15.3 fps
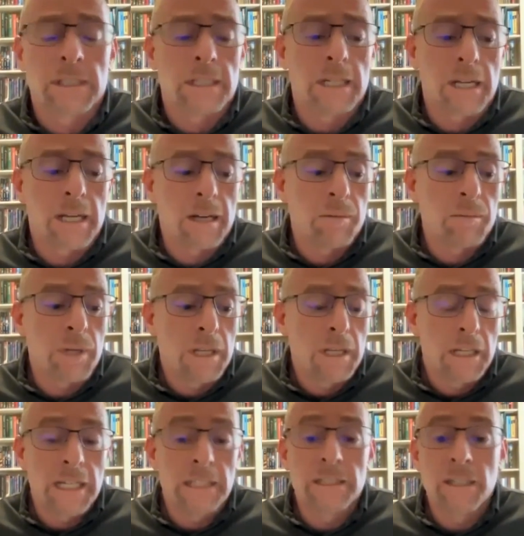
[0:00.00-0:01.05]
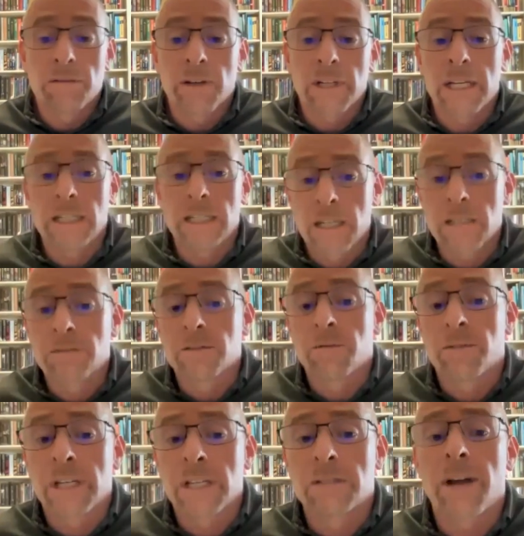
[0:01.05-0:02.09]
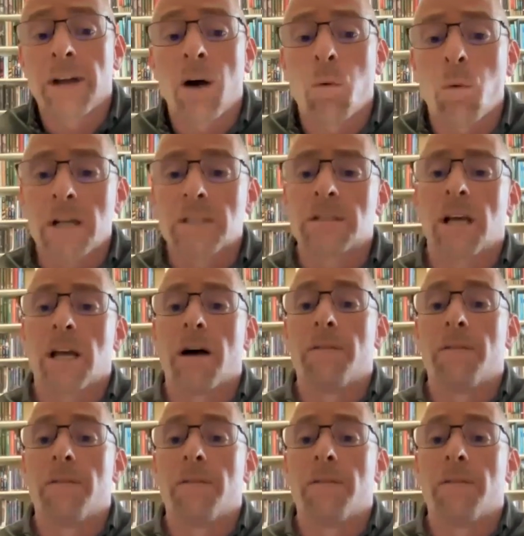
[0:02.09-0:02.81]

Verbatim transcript: Um, he did. He, his his vow was